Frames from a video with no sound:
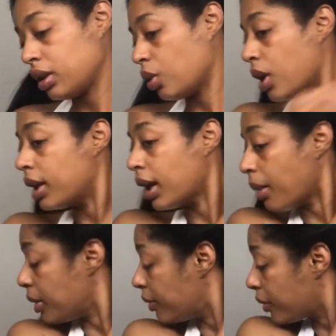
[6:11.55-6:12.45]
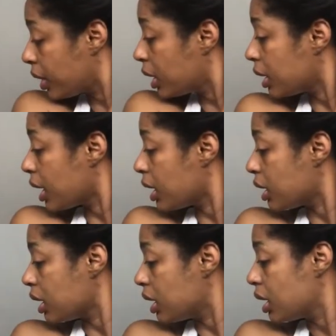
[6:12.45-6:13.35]
the way that I've been feeling
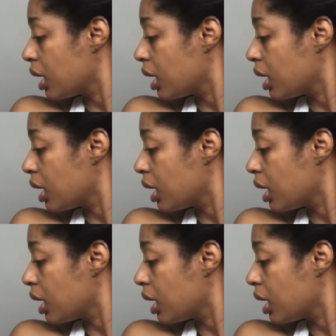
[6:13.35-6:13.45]
lately.